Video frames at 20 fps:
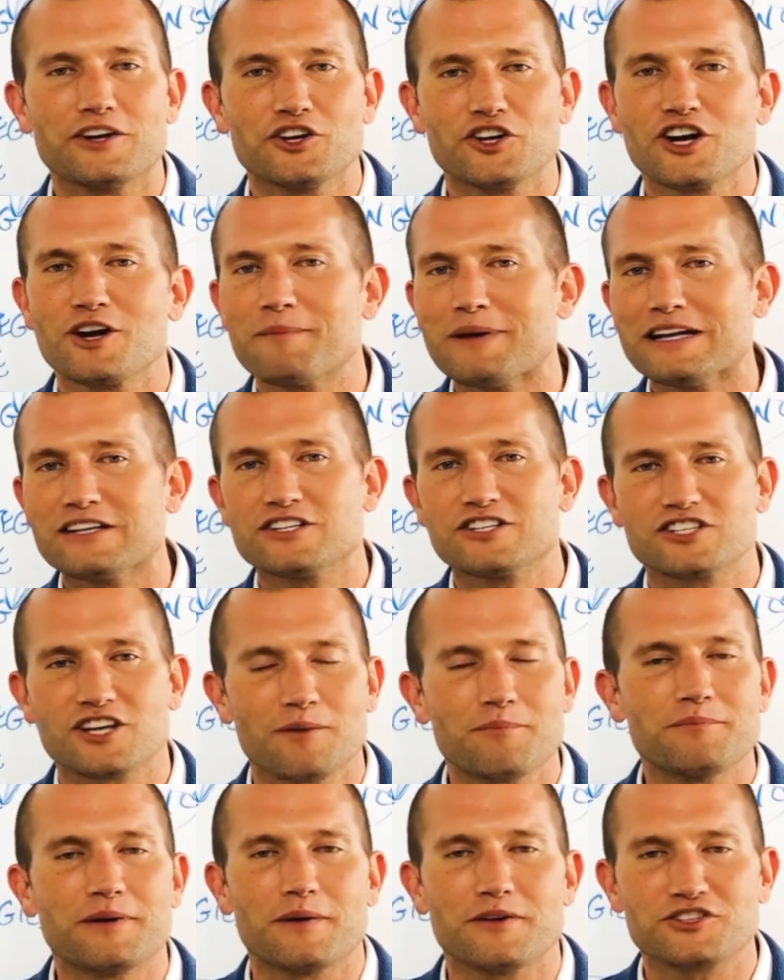You're going to meet
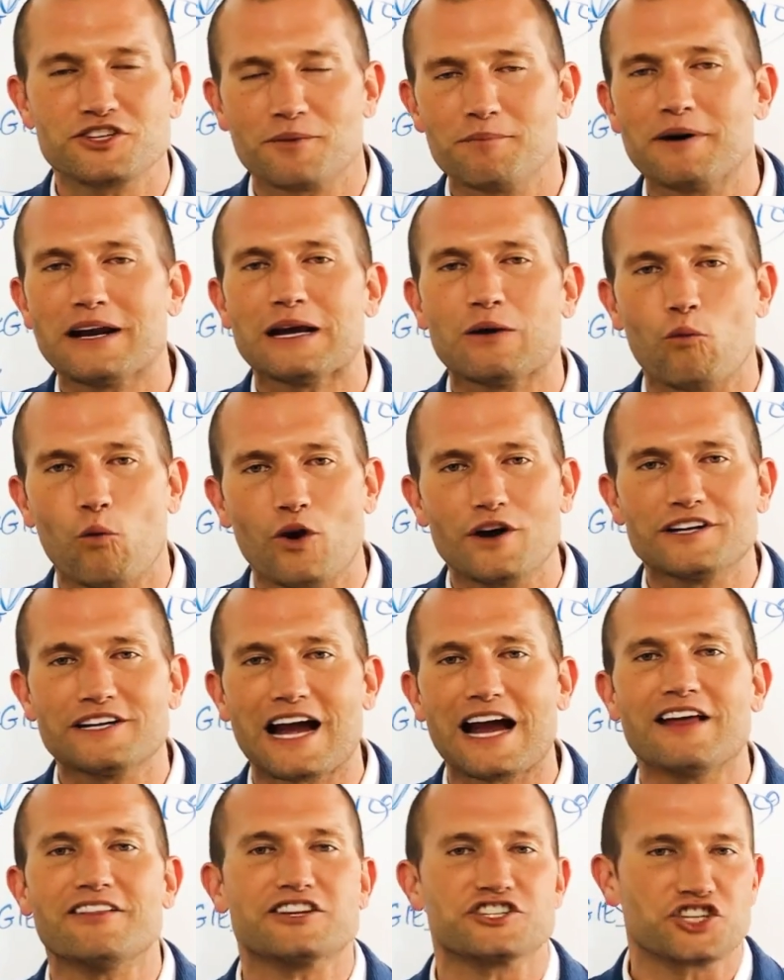some, somebody one
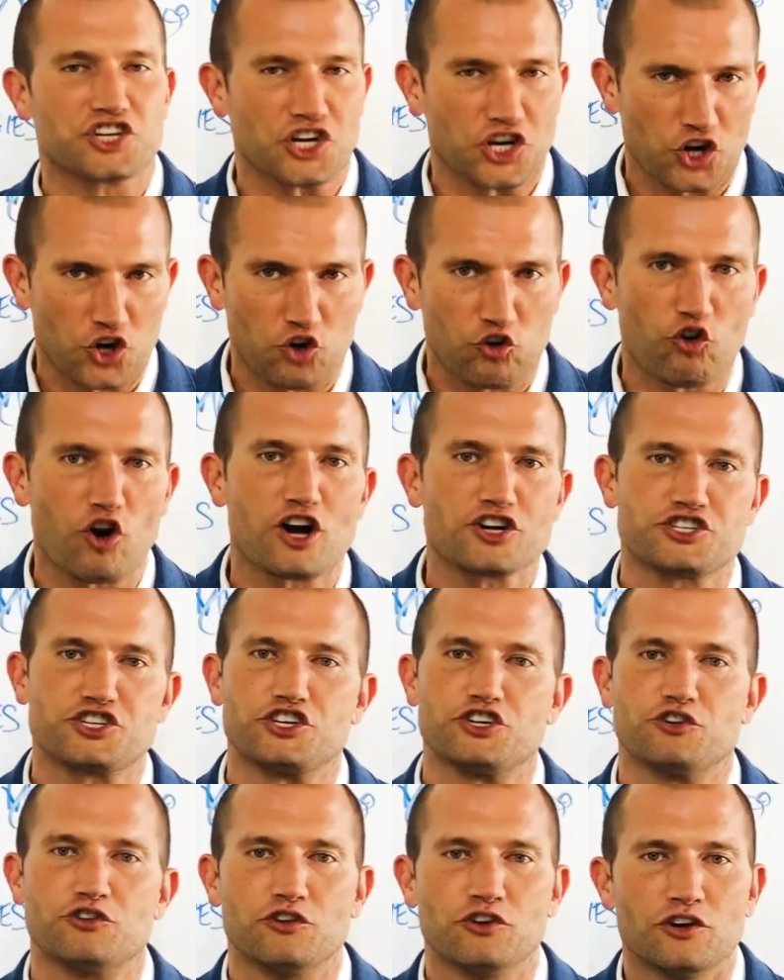day that's going to crush
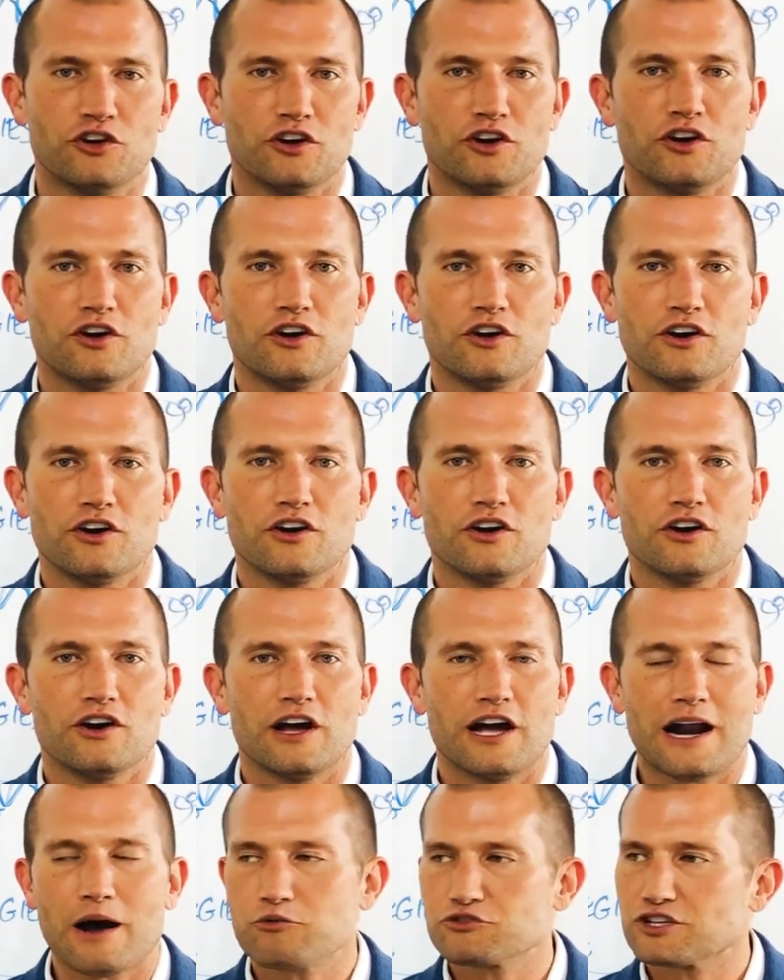you.
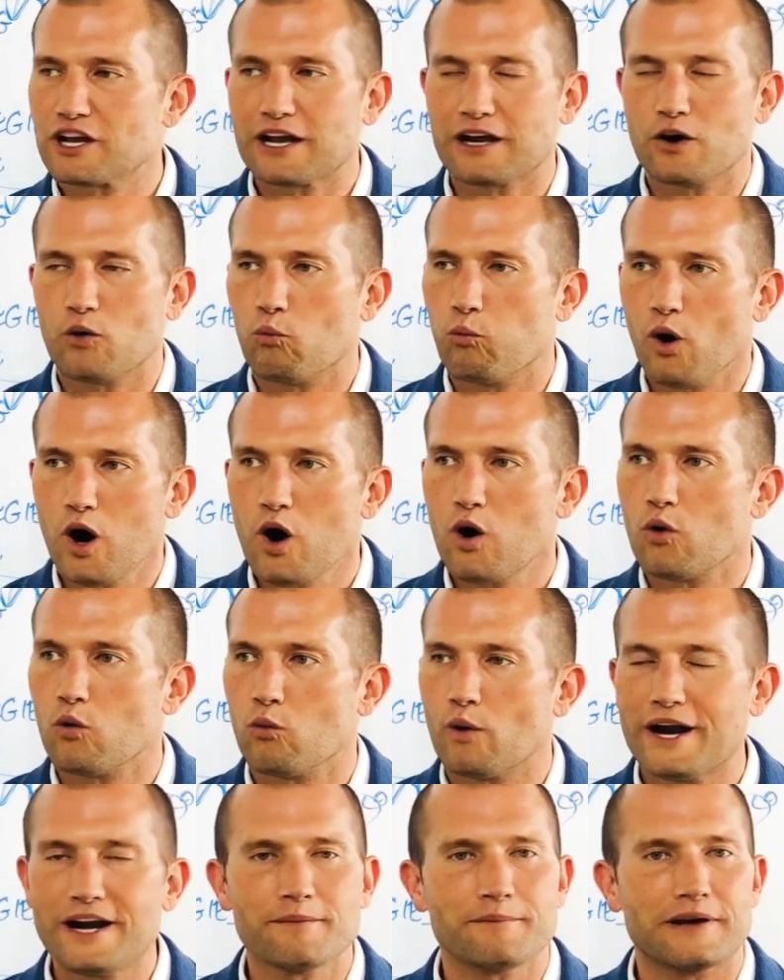And I was like, whoa,
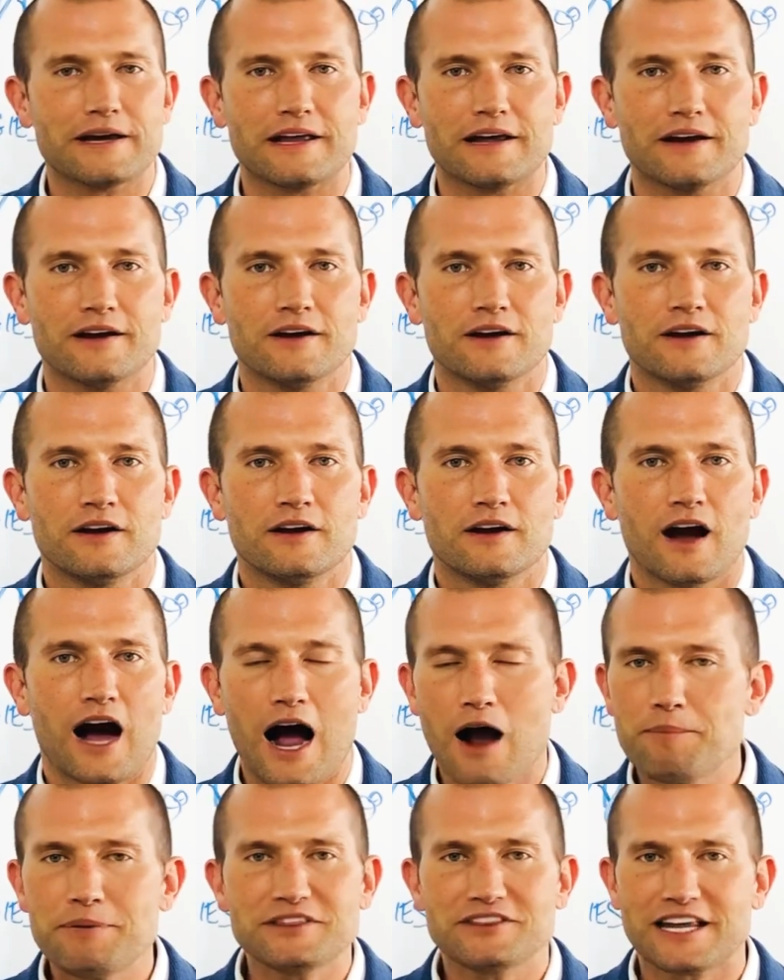wait a minute.
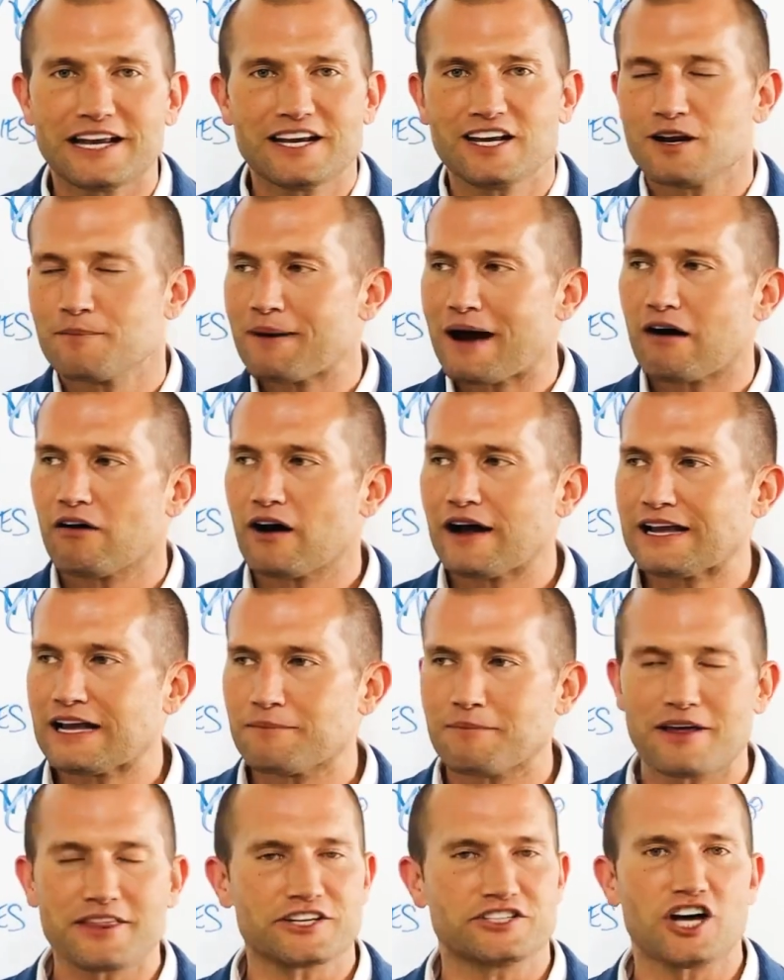I've been thinking about like,
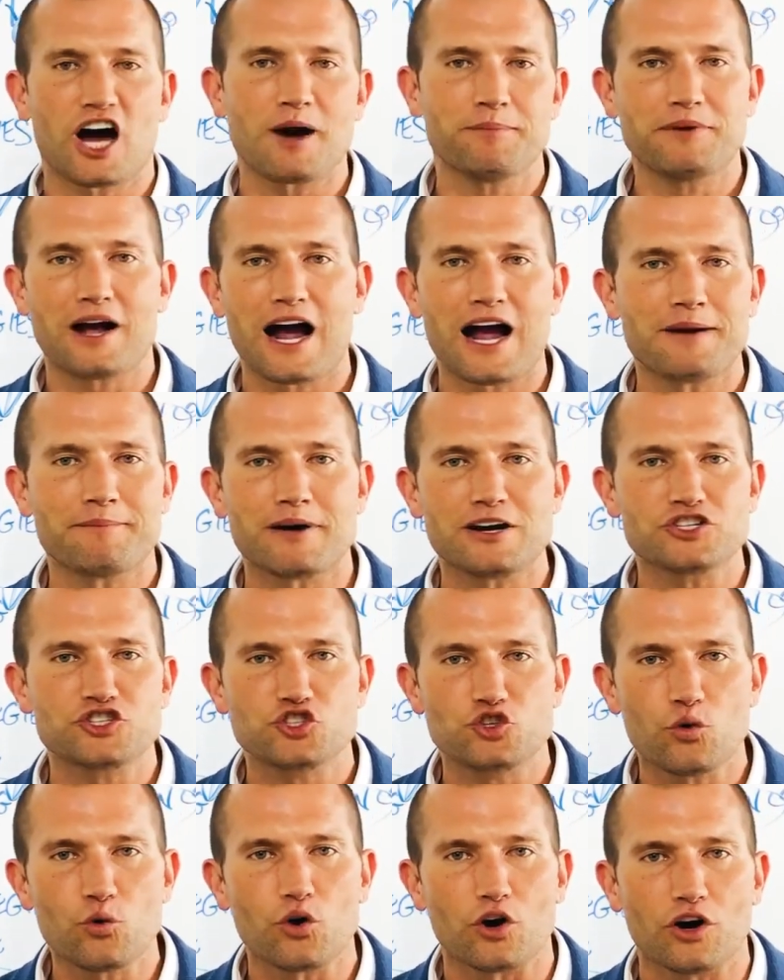am I the top guy in my
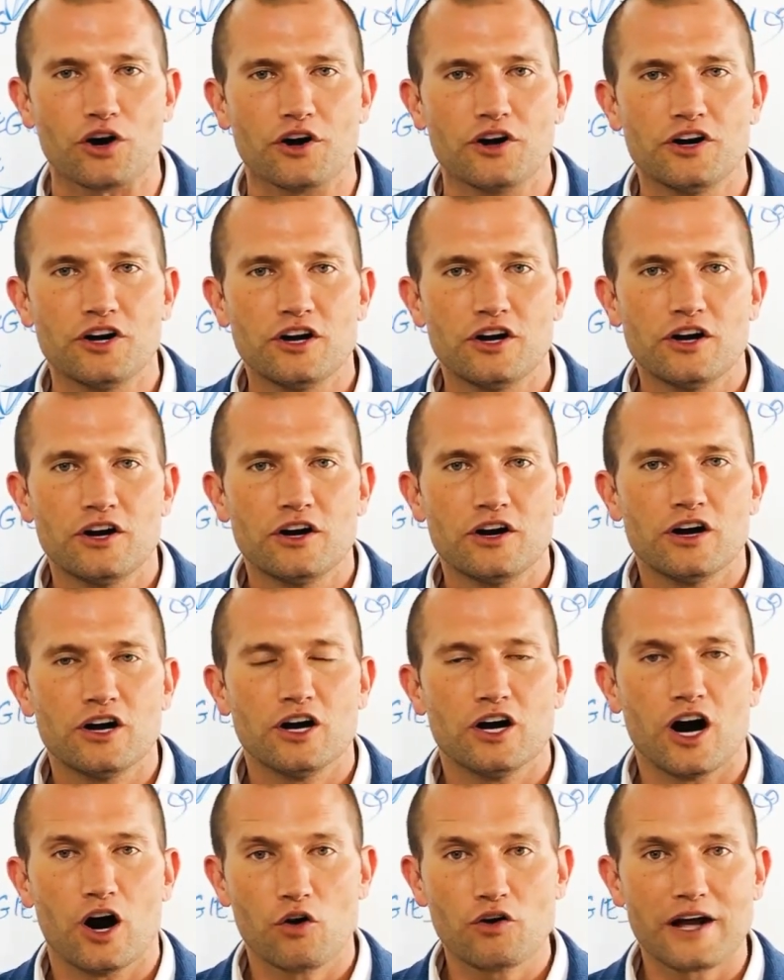store?
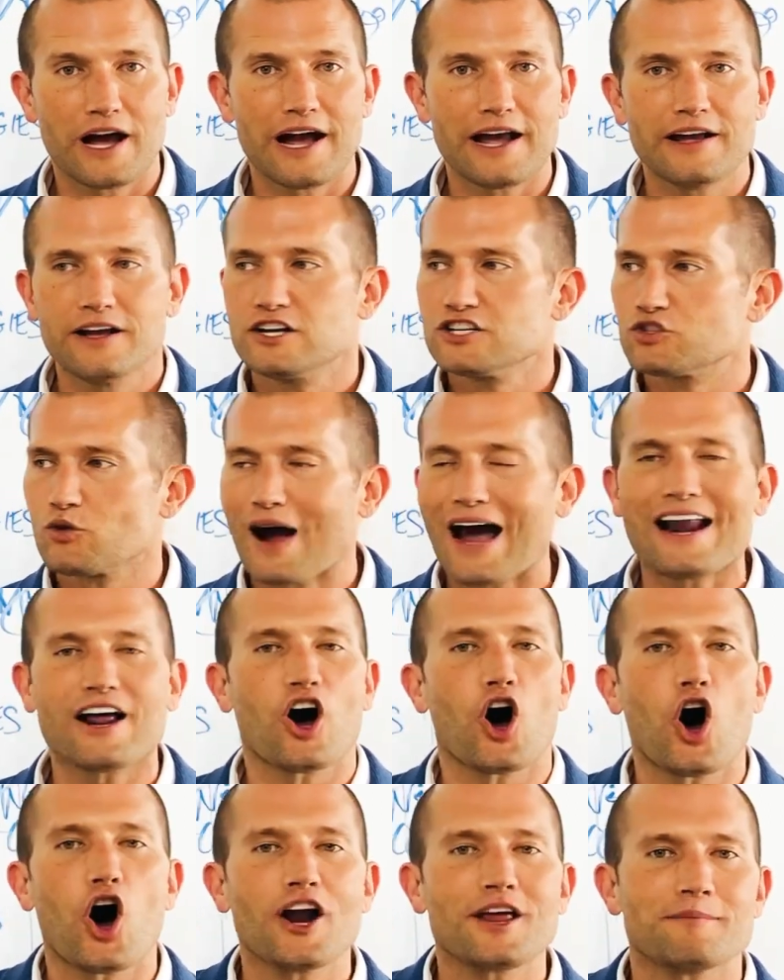Okay, so I had to
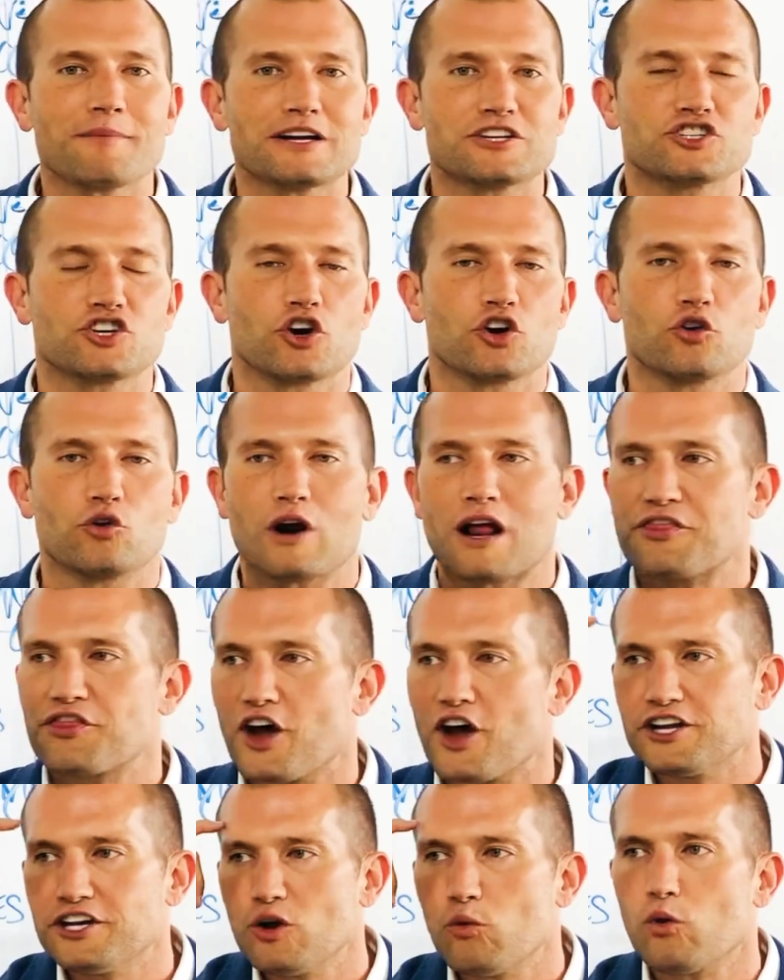audit my circle and I
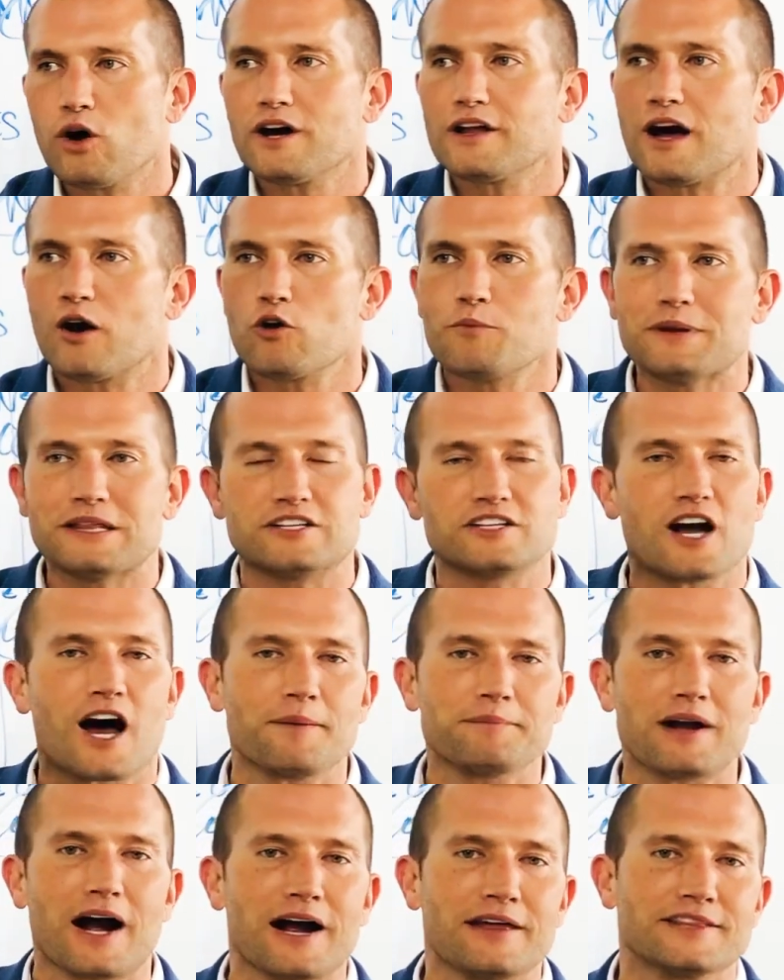you know what? I want to be the
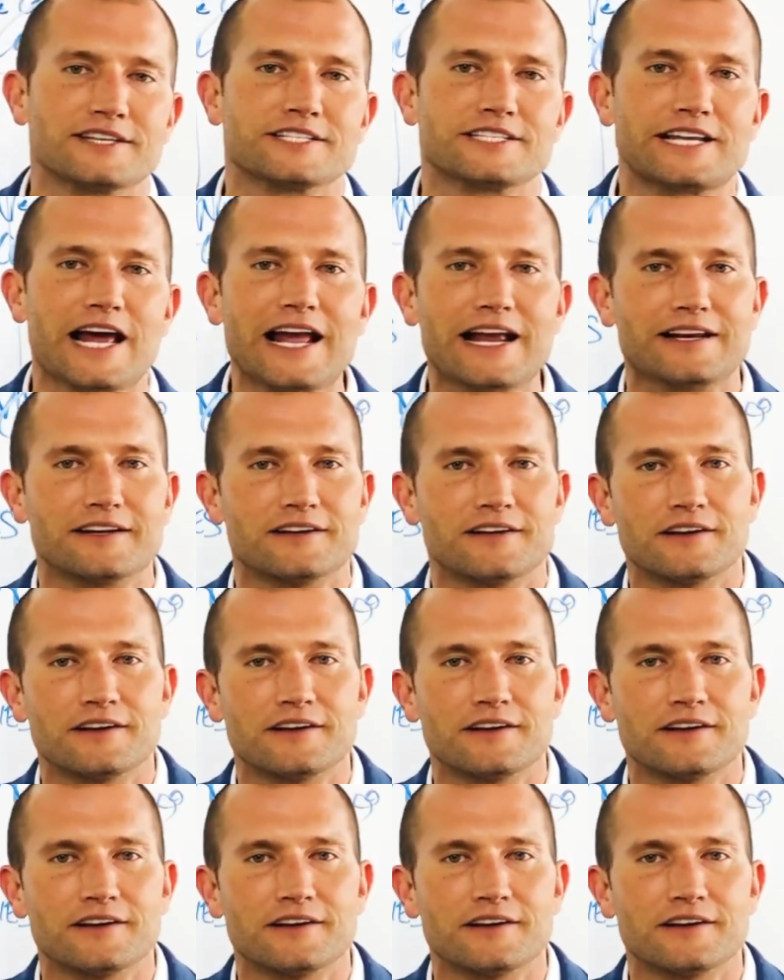top guy in the state.